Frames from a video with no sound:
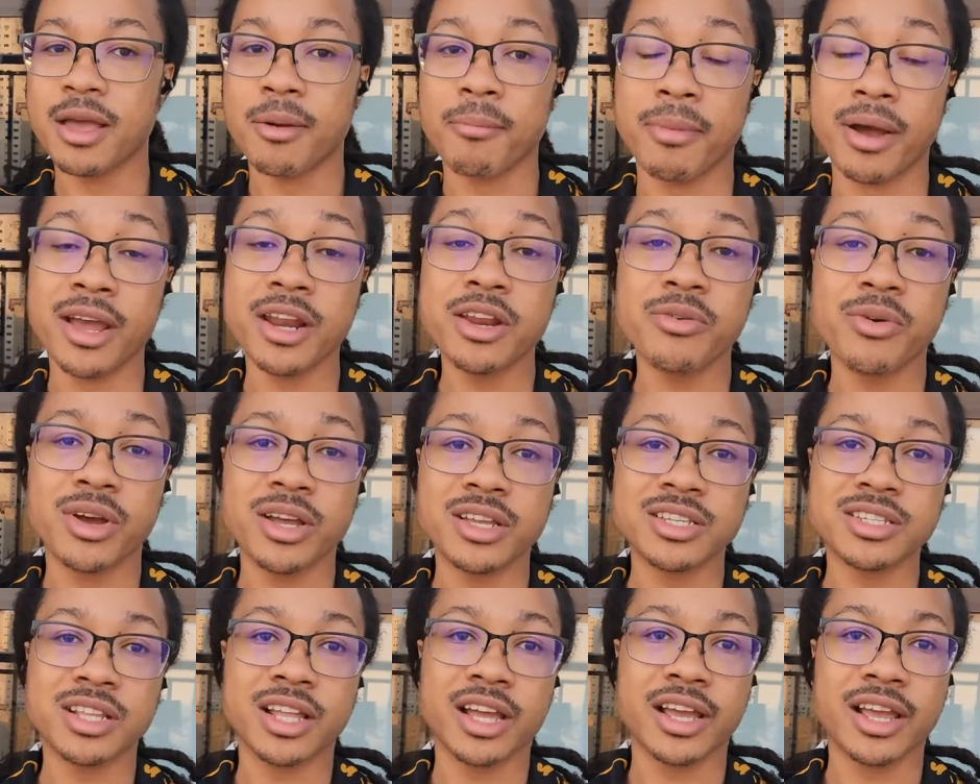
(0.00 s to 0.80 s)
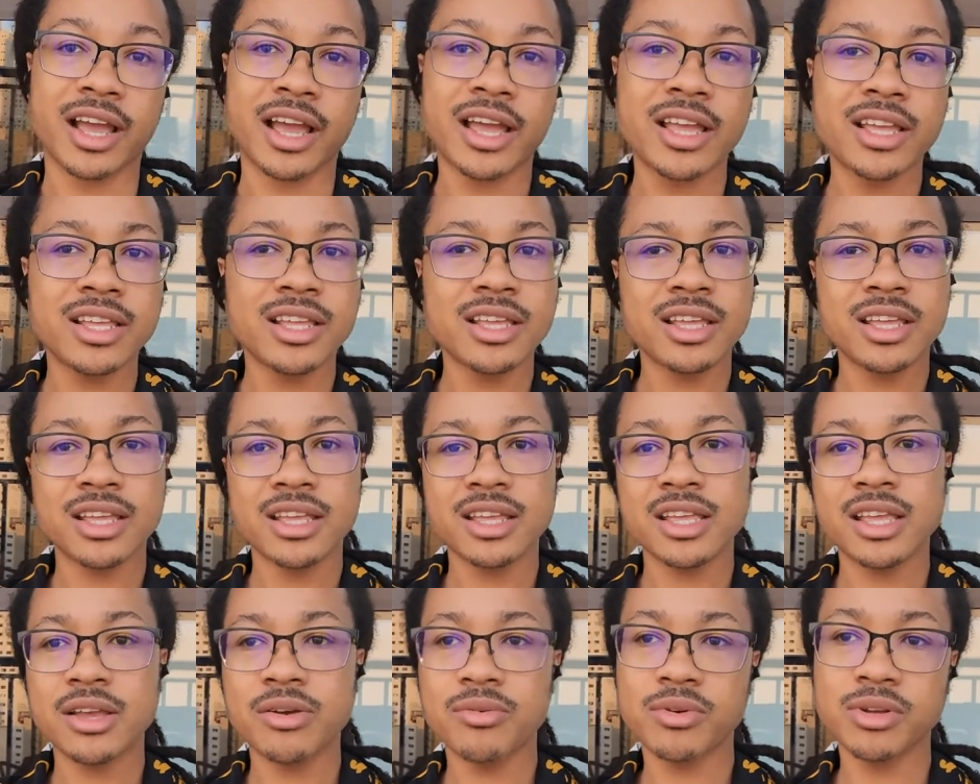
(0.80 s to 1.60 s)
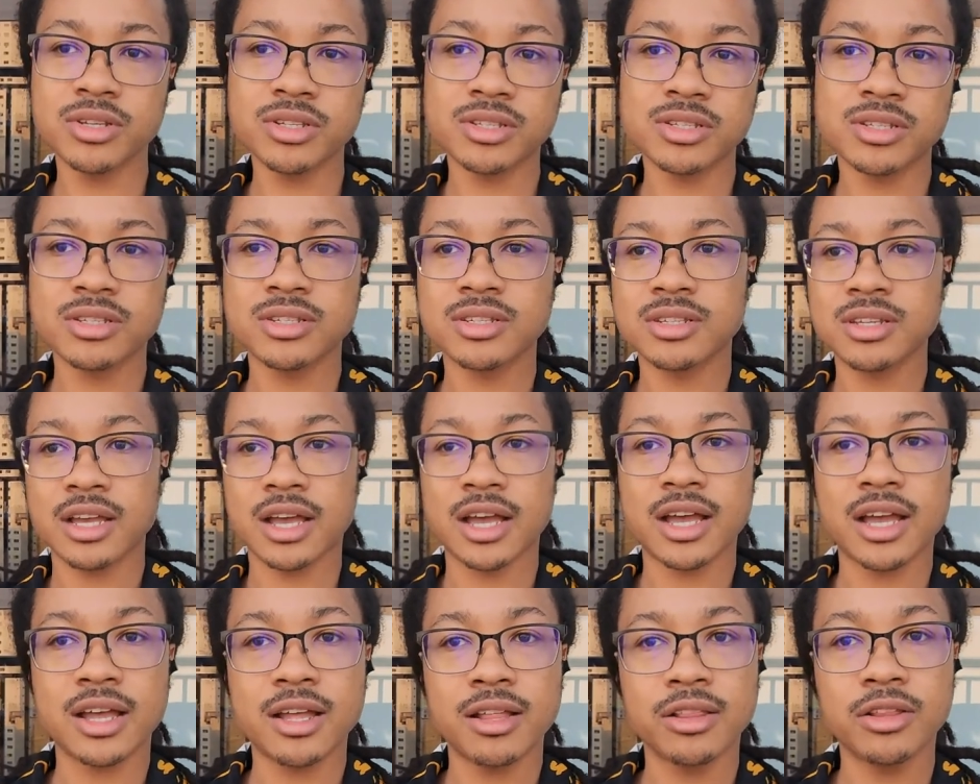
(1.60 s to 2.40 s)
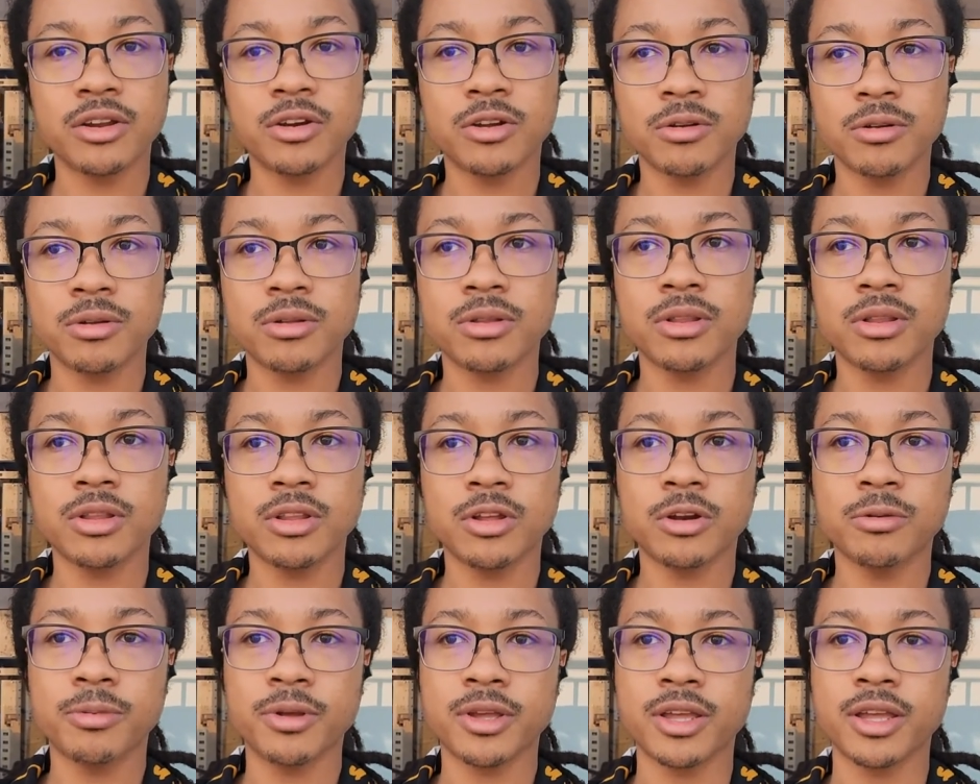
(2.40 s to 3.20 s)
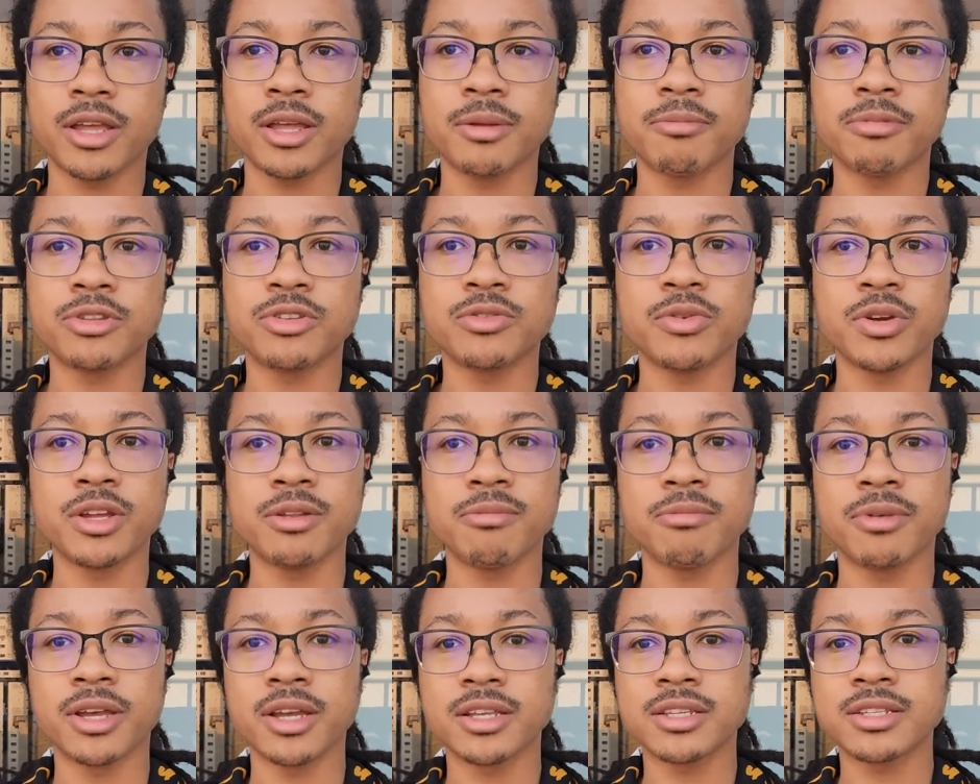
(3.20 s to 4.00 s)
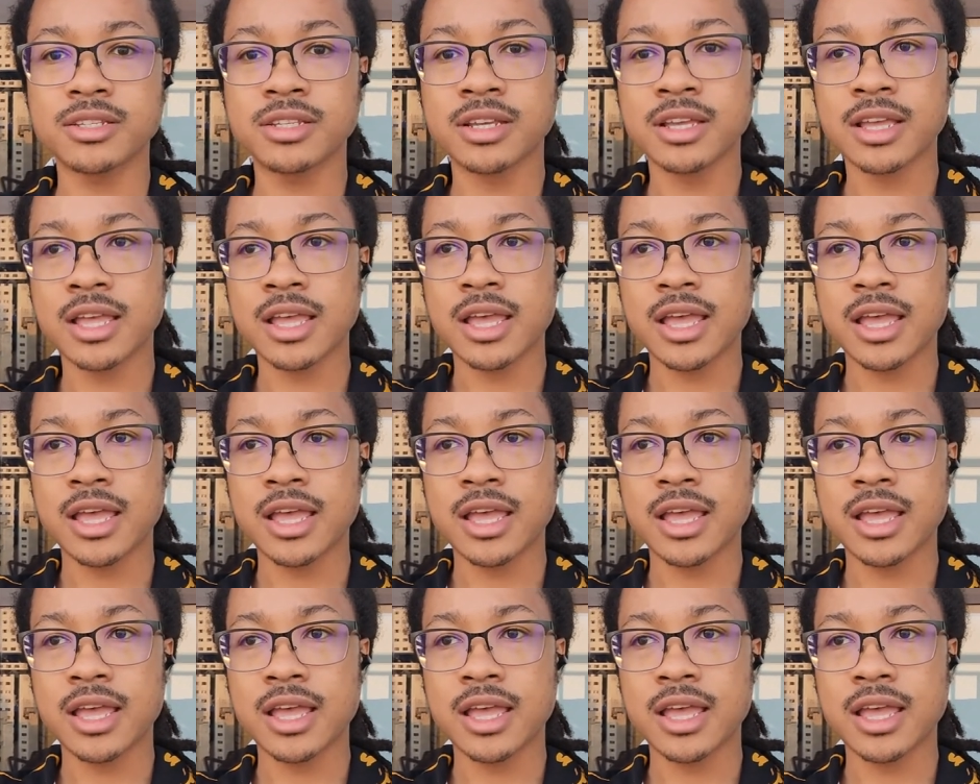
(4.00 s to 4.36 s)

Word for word: but anyways, like it, it was uh, a little, little bit in between mix.